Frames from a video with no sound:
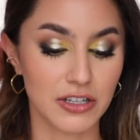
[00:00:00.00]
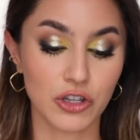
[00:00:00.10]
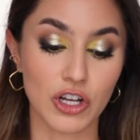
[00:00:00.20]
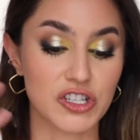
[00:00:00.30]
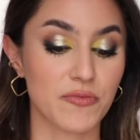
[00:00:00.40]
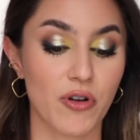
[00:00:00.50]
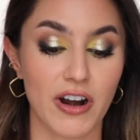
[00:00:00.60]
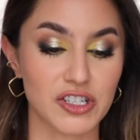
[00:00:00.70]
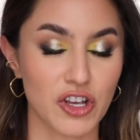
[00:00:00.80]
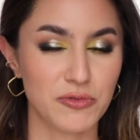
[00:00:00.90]
lots of
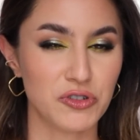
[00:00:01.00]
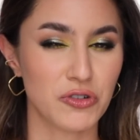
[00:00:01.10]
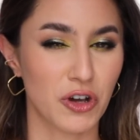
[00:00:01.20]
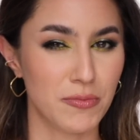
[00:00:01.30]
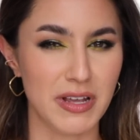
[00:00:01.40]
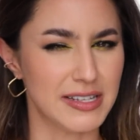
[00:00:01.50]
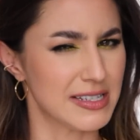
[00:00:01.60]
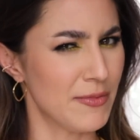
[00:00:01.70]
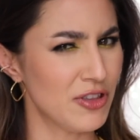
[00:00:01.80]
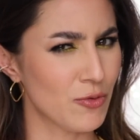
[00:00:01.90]
products on, on me,
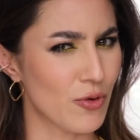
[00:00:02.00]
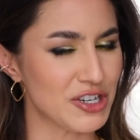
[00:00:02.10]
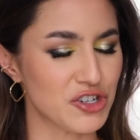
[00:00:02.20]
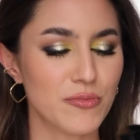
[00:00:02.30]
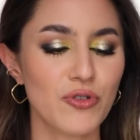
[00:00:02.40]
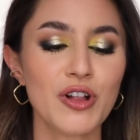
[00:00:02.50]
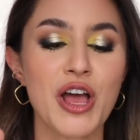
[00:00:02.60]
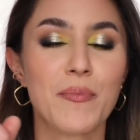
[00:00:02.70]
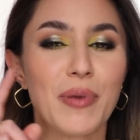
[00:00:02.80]
some of them questionable,